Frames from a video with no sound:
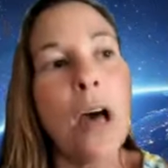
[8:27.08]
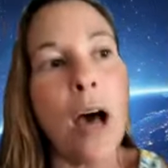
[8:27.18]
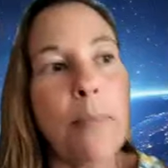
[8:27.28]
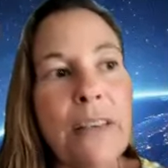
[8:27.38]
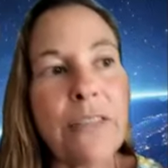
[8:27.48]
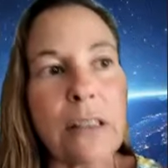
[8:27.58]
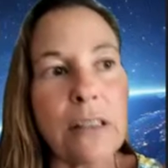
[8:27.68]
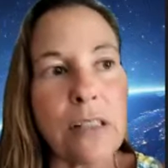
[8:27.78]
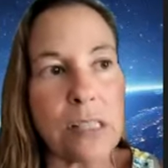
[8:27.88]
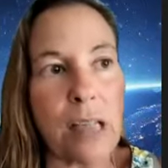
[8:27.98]
I'm
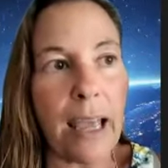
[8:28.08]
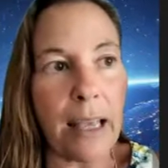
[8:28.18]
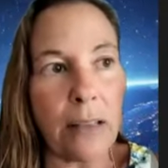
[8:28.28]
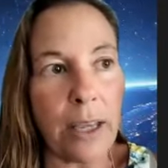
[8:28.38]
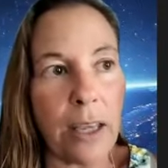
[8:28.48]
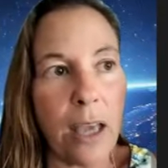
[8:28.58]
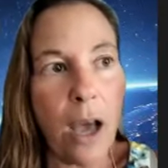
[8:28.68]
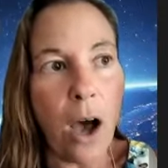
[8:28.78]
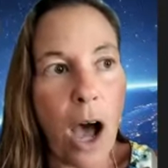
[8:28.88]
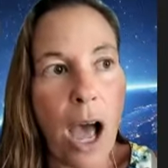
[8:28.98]
basically saying like
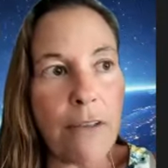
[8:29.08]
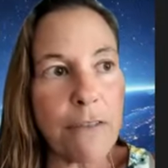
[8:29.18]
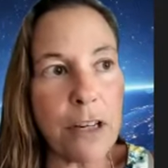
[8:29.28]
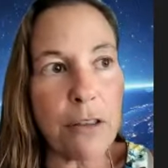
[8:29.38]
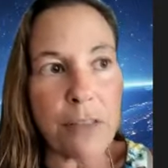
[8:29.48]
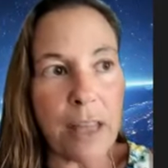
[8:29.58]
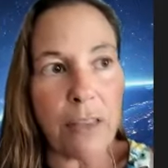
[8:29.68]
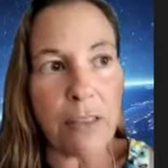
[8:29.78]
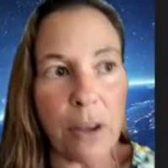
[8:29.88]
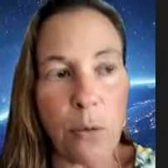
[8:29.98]

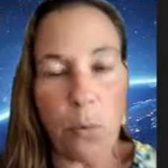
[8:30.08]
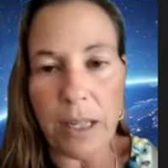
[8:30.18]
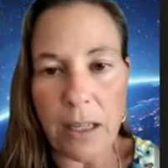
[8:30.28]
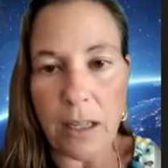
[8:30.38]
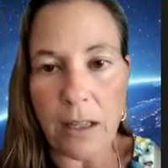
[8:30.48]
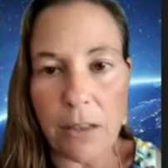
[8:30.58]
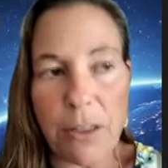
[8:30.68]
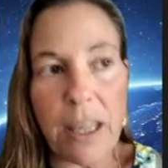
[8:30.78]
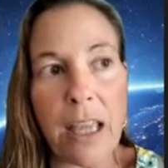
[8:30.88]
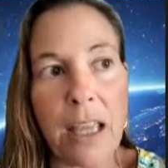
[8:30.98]
everything that we
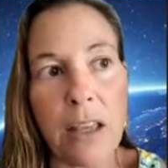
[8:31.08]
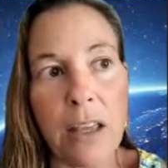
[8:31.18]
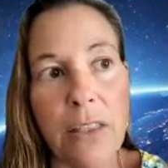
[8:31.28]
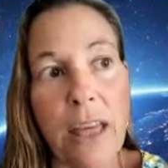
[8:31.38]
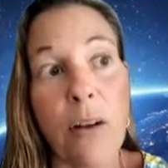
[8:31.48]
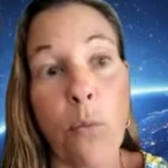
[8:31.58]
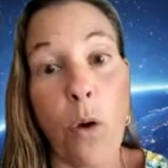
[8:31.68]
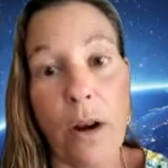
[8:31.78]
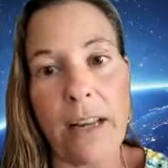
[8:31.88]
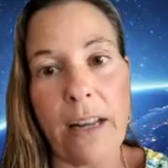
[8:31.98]
think that
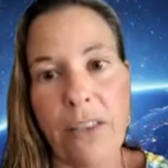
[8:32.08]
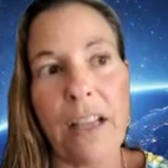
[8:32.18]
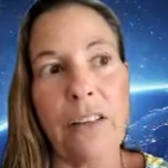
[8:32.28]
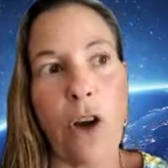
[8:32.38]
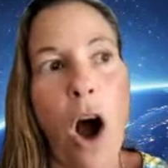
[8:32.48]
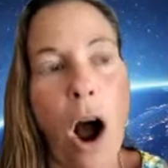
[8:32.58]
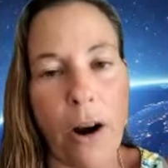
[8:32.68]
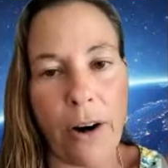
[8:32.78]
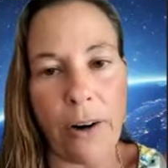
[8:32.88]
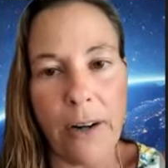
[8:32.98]
what things
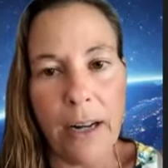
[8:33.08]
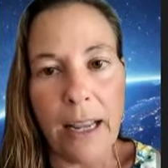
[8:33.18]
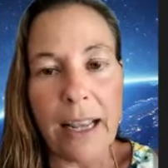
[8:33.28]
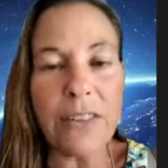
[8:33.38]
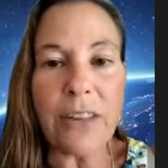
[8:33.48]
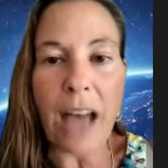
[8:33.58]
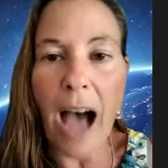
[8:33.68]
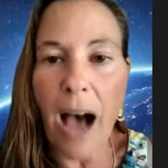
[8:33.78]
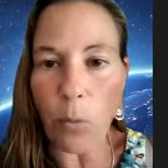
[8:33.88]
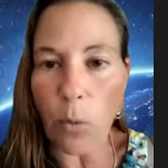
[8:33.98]
are is
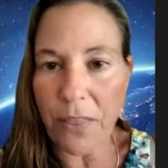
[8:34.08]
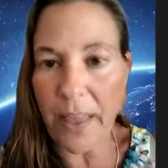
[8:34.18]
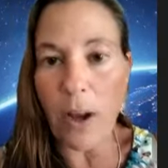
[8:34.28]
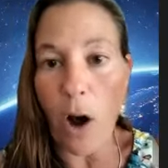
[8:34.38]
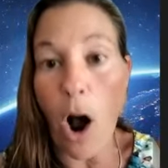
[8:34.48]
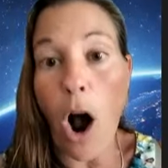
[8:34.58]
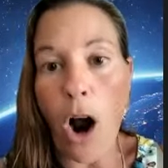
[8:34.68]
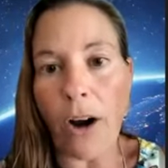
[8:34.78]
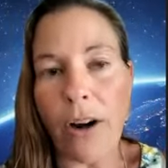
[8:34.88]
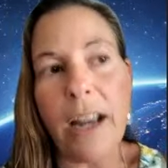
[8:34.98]
not what they
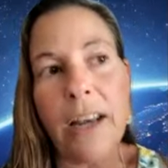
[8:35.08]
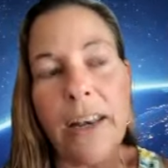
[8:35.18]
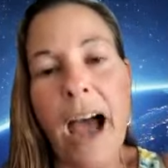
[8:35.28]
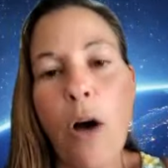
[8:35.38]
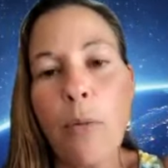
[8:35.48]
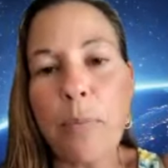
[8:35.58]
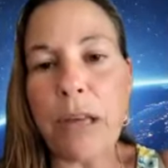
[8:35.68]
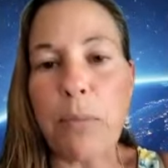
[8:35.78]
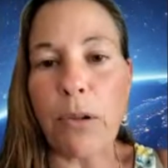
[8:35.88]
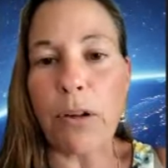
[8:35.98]
are and now
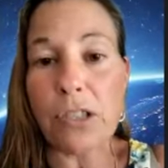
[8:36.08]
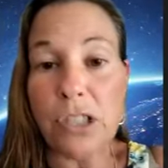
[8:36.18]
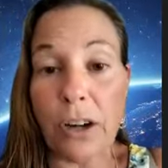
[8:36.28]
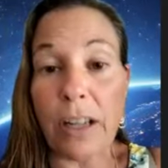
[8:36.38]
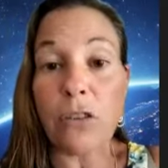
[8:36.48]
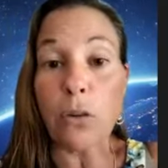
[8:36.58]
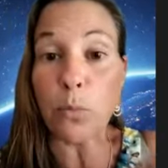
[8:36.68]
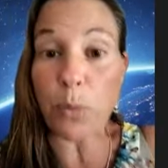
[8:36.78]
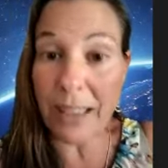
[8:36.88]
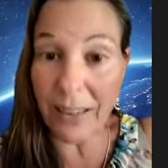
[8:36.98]
people are starting to
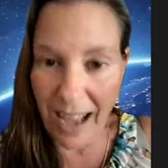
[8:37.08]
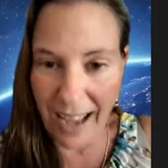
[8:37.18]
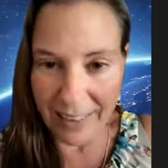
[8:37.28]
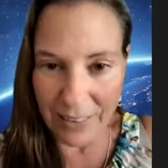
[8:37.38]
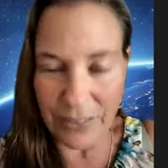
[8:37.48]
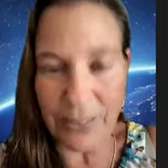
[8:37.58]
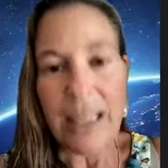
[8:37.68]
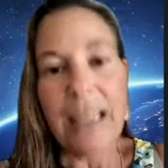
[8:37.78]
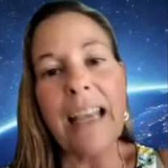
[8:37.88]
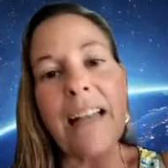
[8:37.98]
realize
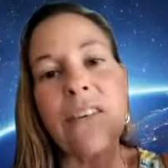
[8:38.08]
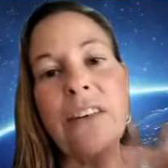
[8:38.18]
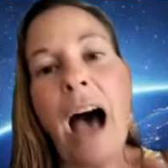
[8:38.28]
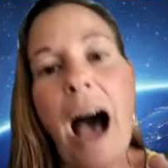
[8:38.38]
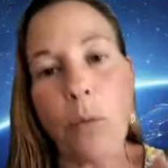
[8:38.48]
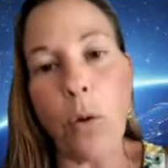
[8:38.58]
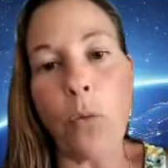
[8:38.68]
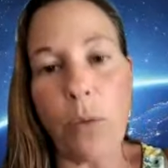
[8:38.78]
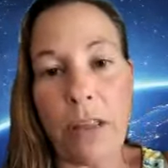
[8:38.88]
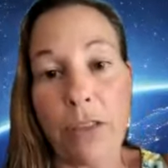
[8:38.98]
it's not
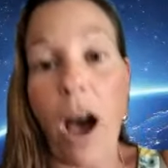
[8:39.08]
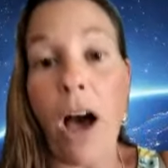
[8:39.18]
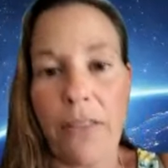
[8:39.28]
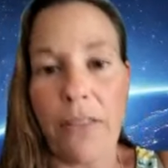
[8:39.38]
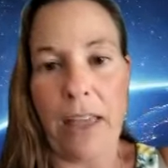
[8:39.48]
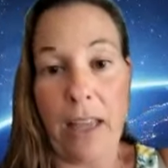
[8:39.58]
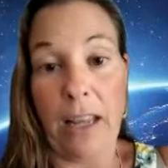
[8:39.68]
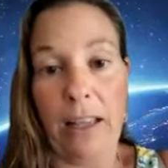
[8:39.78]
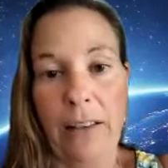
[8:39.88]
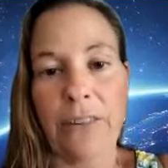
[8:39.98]
what we thought that it
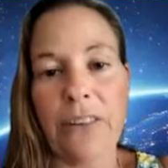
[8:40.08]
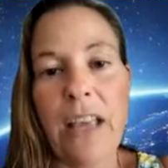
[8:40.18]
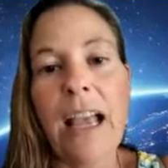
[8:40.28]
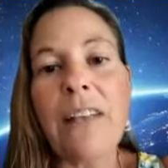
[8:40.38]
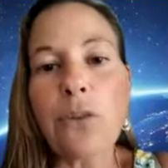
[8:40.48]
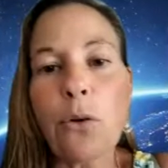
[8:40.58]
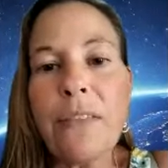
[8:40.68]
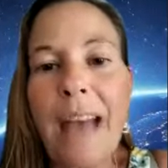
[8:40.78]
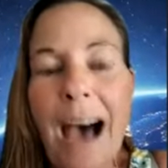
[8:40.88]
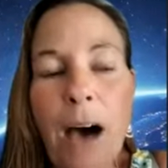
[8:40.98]
is and so
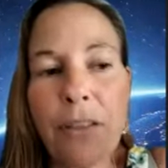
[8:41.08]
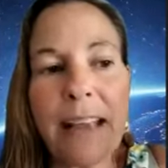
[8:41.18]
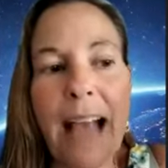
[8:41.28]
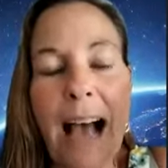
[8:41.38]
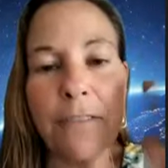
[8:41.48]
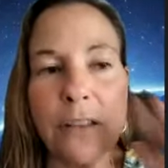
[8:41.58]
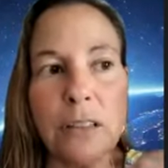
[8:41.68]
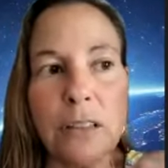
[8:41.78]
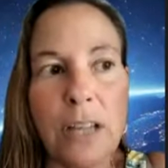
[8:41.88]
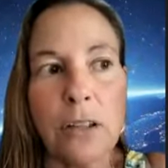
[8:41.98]
yeah. now they have to
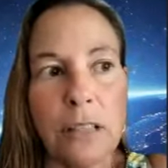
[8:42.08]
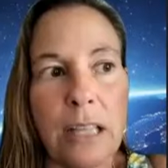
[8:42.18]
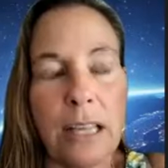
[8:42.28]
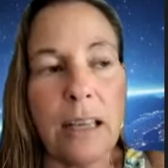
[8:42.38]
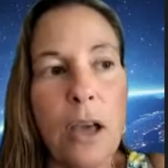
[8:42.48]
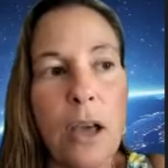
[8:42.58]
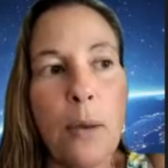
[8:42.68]
literally